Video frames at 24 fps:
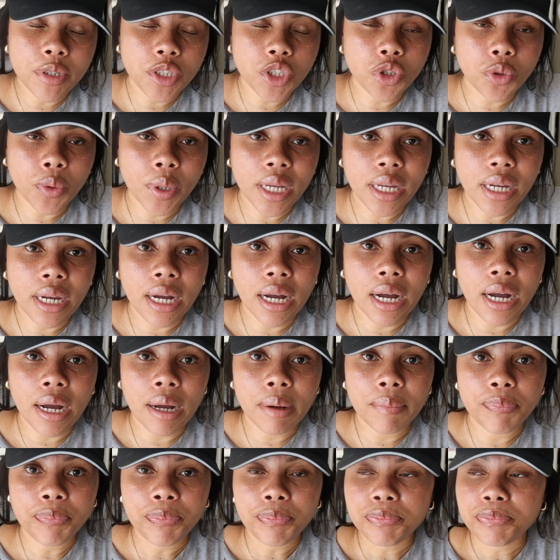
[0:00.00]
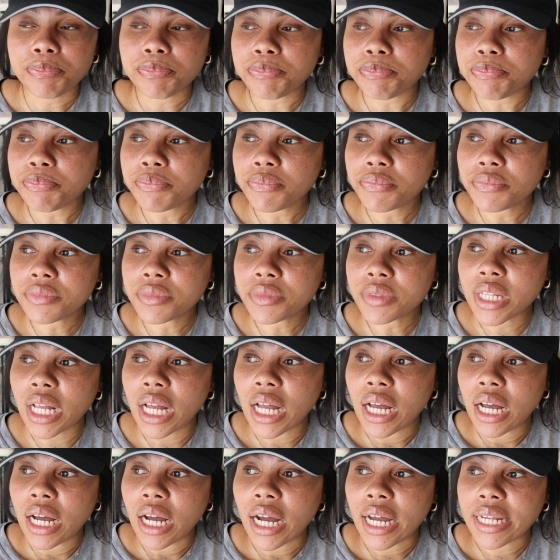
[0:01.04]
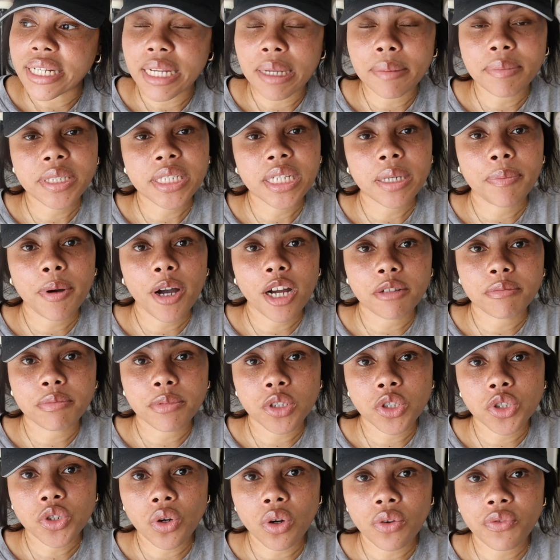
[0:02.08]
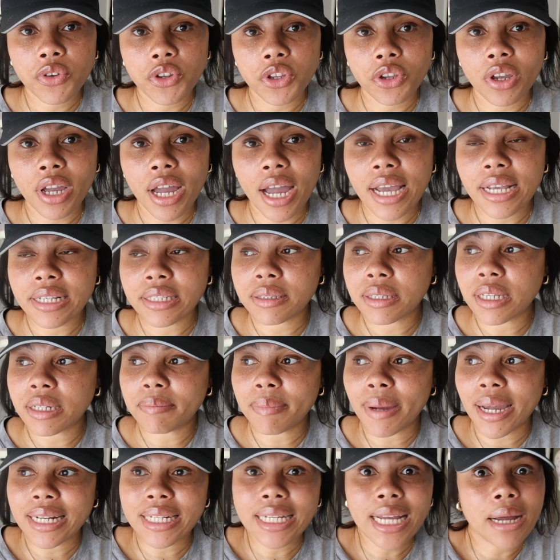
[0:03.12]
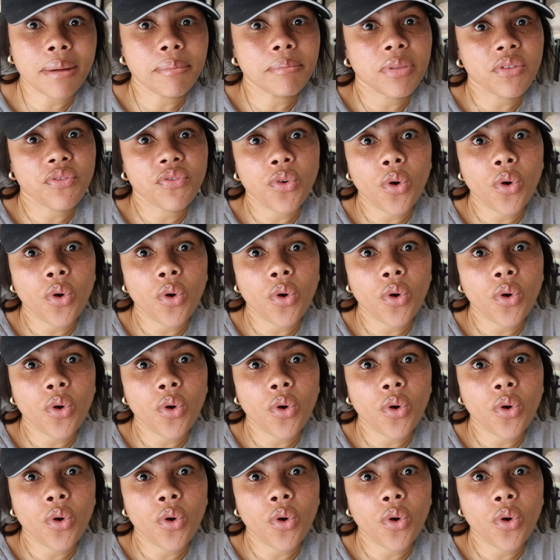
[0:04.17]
be doing an empty apartment tour for you guys. It might come